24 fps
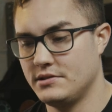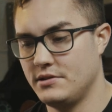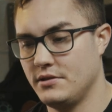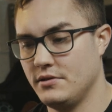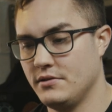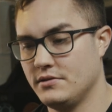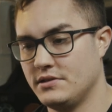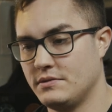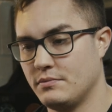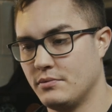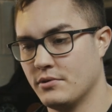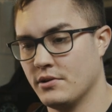
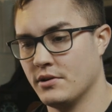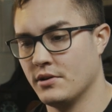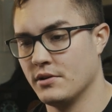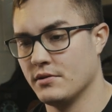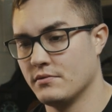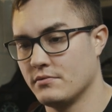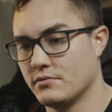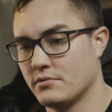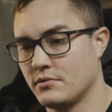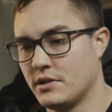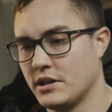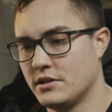dudes were,
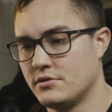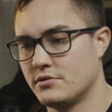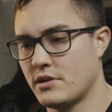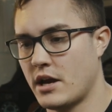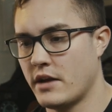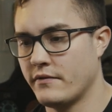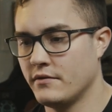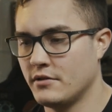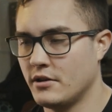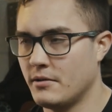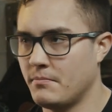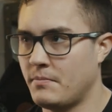like,
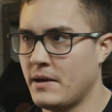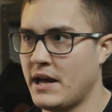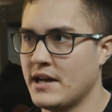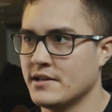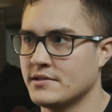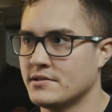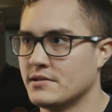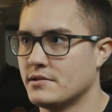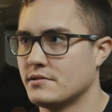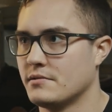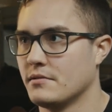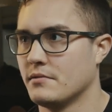driving up
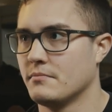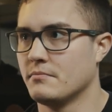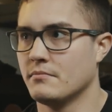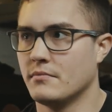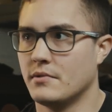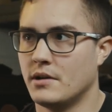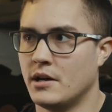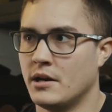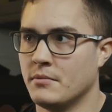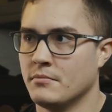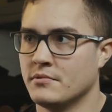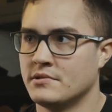past
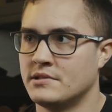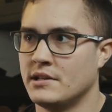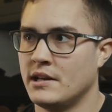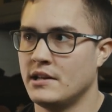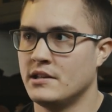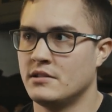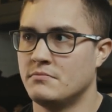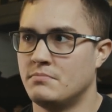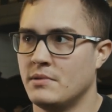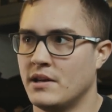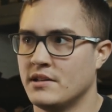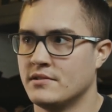
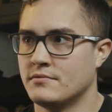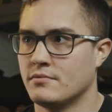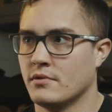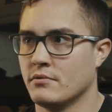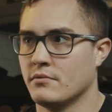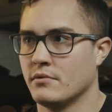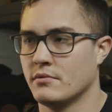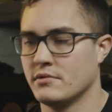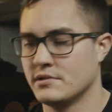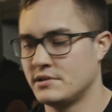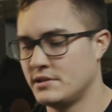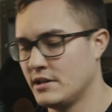Mercedes-Benz where
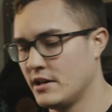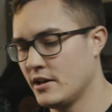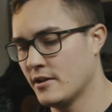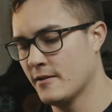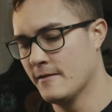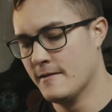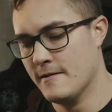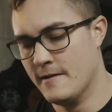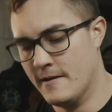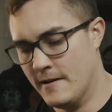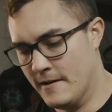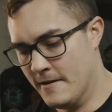we were
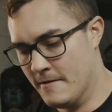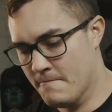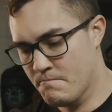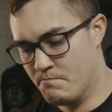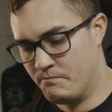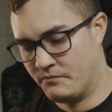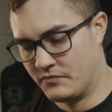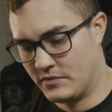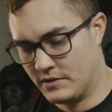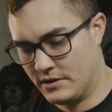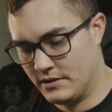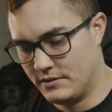sitting.
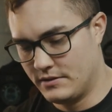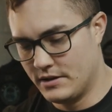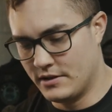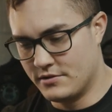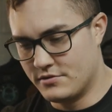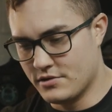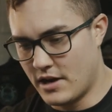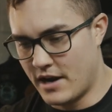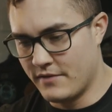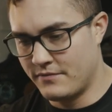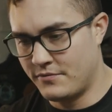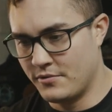They drive